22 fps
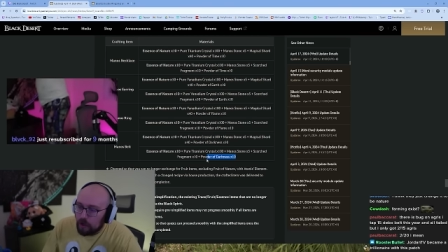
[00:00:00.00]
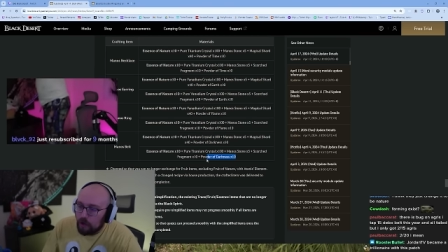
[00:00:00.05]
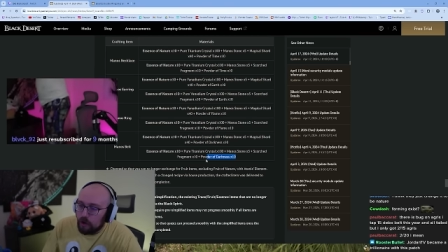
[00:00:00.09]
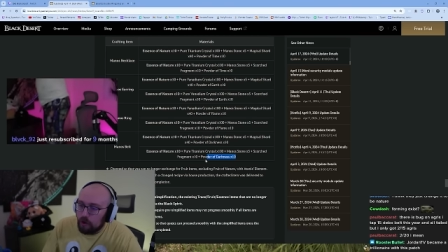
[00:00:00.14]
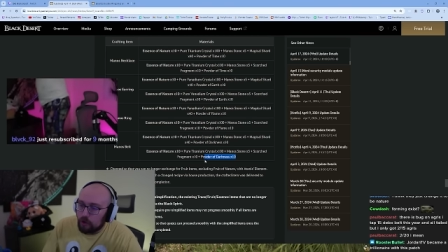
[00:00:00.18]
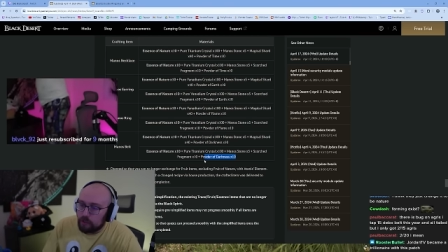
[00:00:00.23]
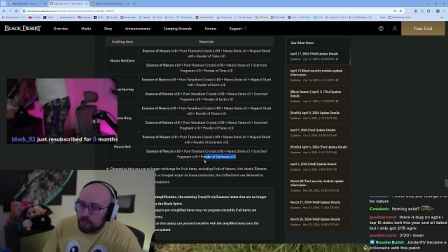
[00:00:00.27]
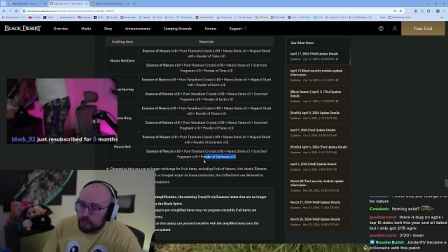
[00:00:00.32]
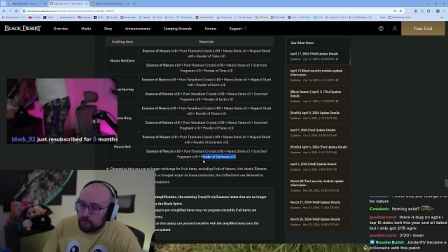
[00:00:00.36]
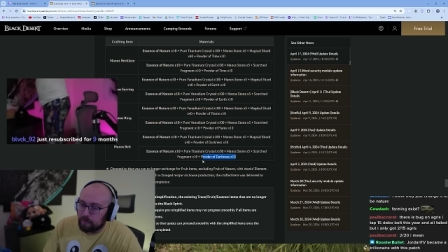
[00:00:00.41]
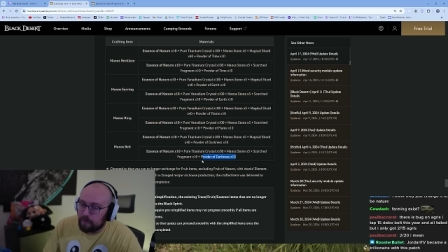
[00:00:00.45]
months. Oh, it's
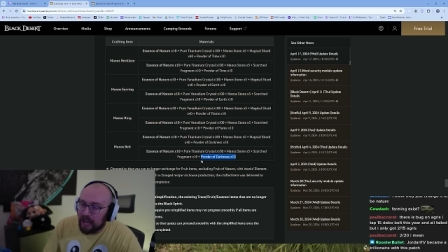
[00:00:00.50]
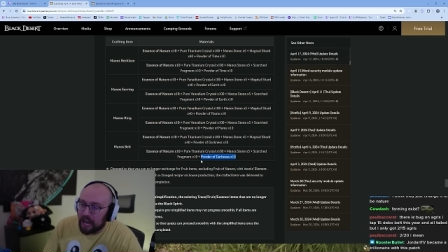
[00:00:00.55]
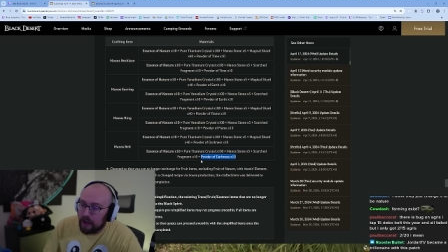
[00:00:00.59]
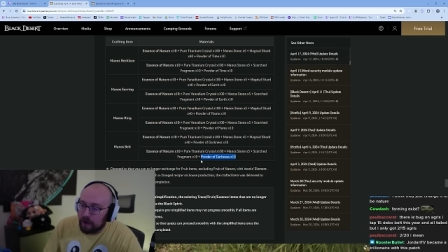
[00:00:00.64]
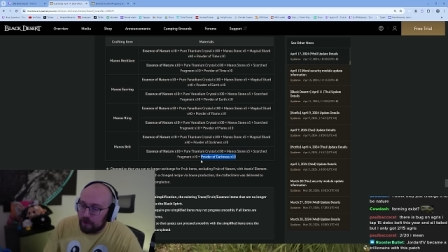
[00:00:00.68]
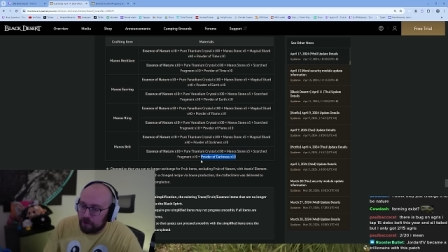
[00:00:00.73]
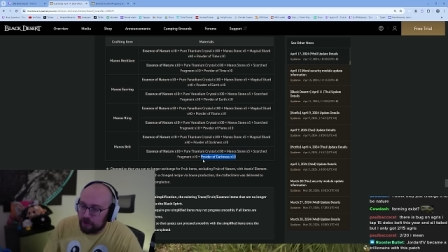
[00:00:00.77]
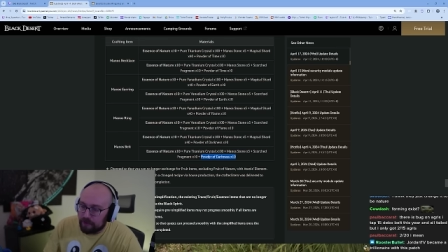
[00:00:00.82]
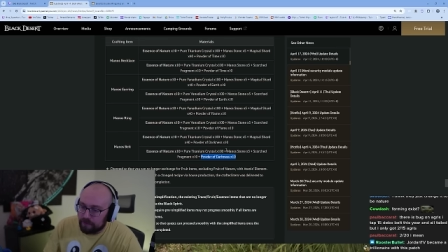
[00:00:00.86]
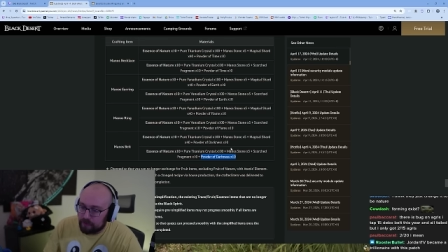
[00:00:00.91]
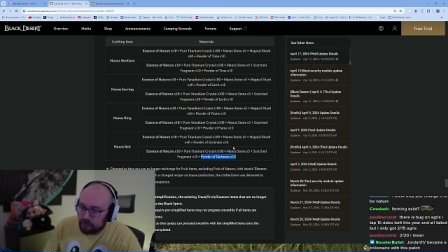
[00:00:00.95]
Powder of
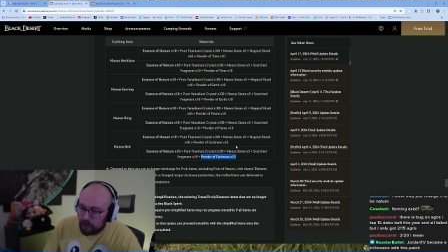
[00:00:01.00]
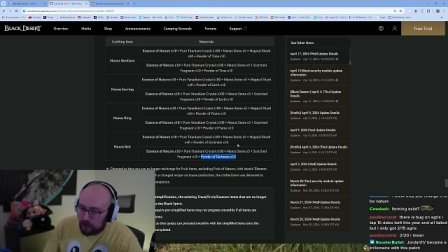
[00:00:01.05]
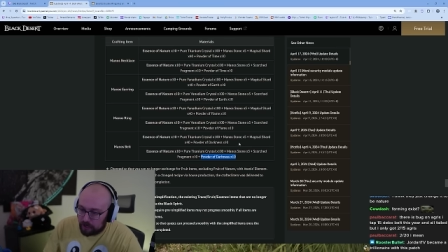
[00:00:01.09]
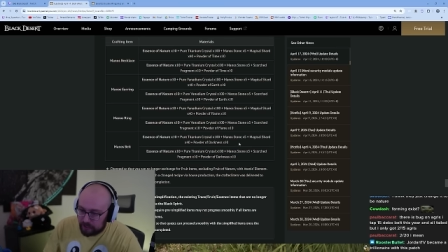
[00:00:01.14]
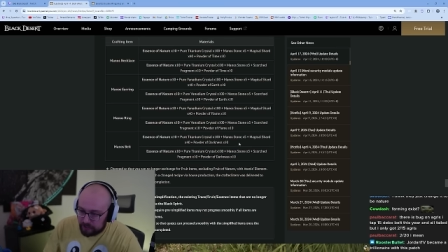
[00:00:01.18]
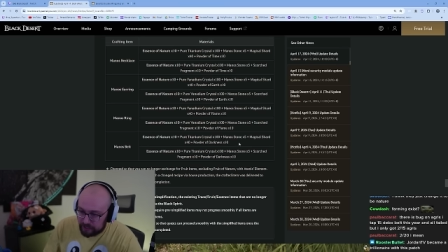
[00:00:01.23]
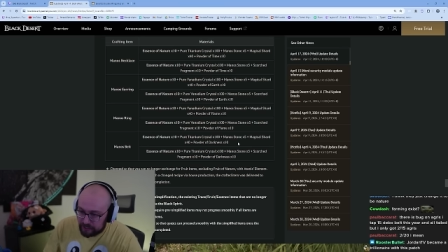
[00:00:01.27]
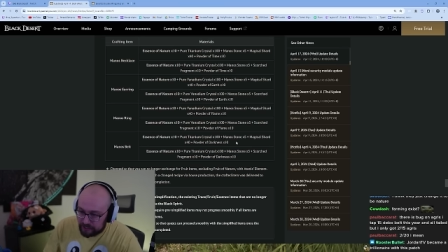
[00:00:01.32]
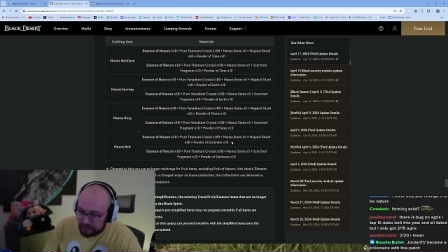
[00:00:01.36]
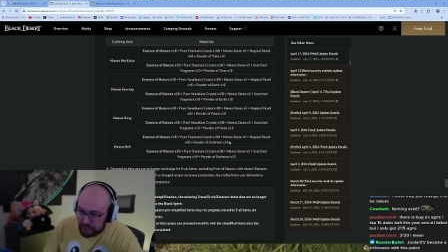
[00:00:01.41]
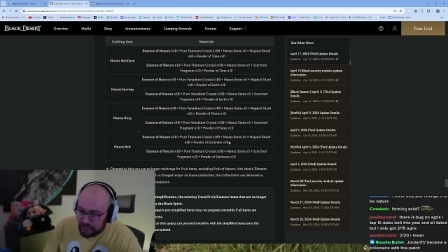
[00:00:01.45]
Darkness
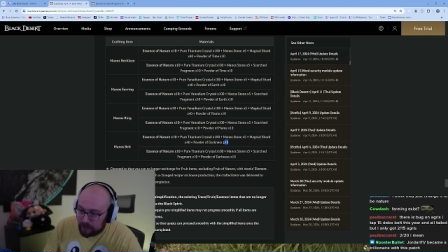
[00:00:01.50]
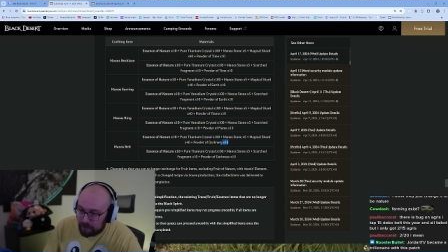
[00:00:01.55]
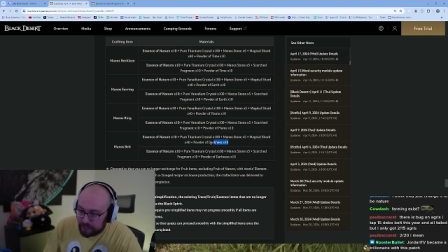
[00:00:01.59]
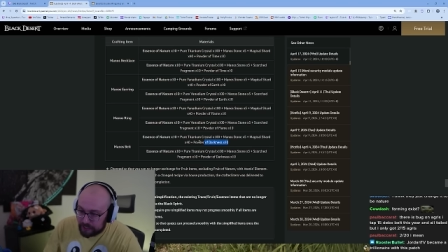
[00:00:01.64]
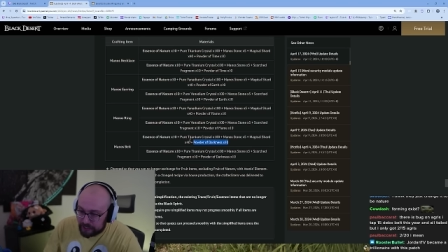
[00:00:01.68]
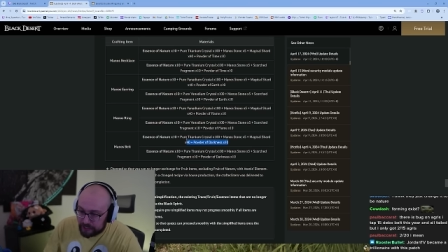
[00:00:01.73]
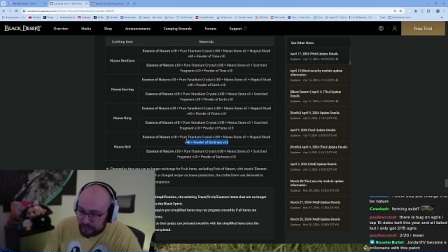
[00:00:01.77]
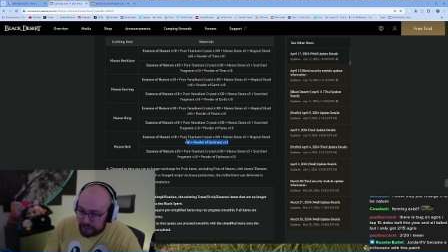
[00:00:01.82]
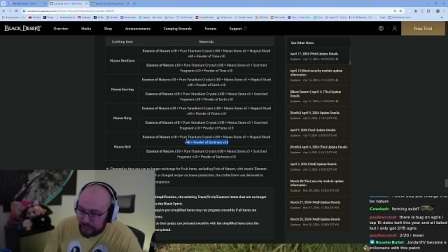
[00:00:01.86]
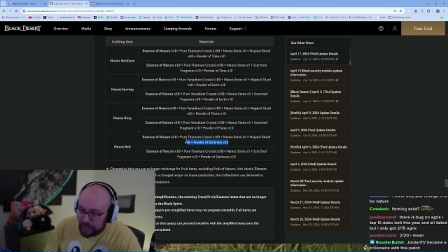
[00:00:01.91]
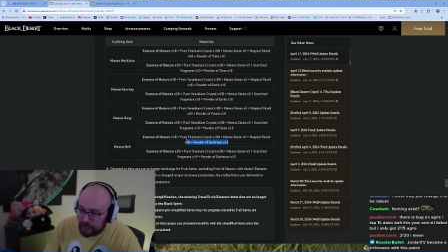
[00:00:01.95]
now instead
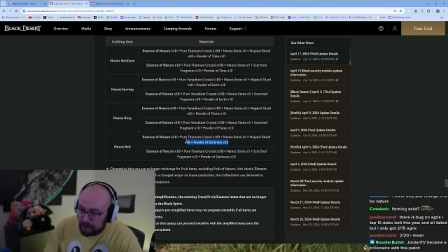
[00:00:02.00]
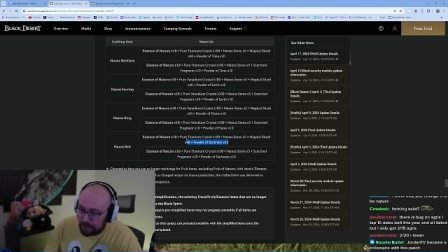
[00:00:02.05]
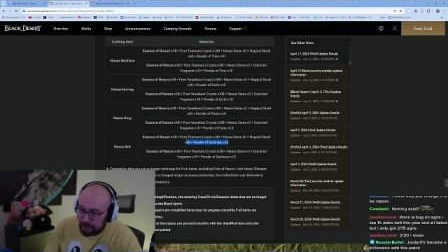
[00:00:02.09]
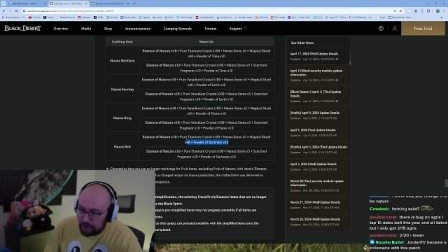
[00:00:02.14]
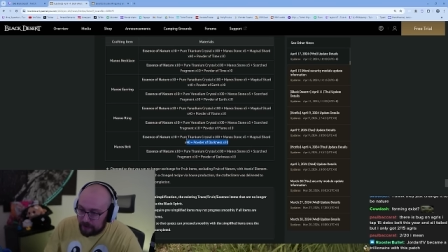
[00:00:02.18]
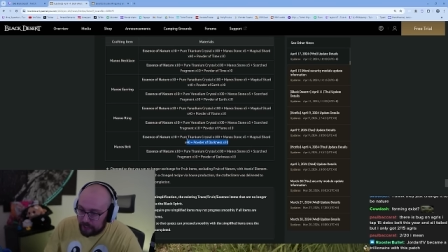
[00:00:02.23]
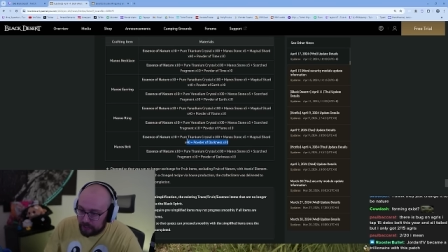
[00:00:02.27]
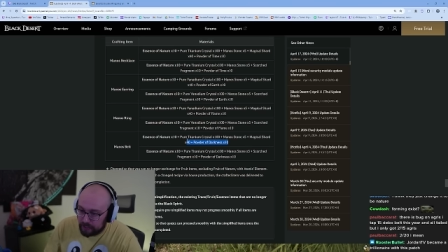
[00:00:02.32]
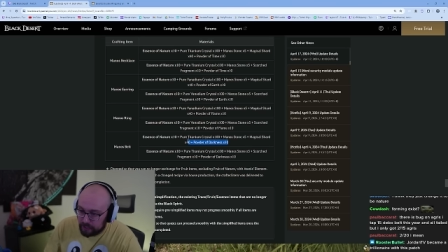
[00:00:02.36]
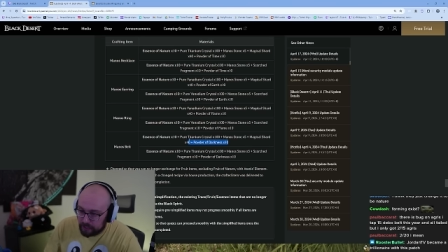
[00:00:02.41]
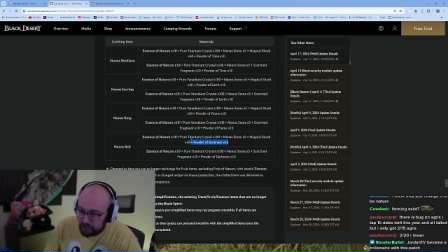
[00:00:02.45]
of
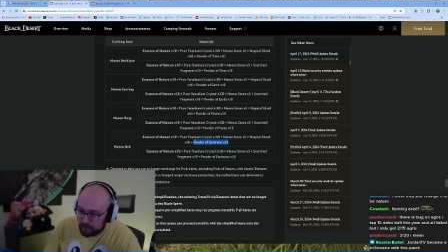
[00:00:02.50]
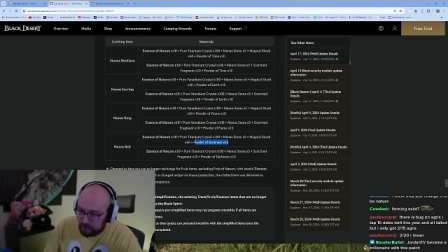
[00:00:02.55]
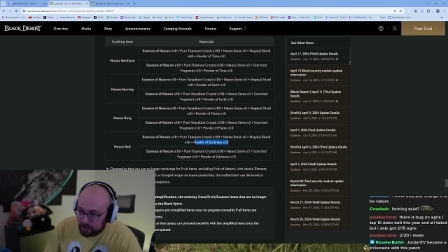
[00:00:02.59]
the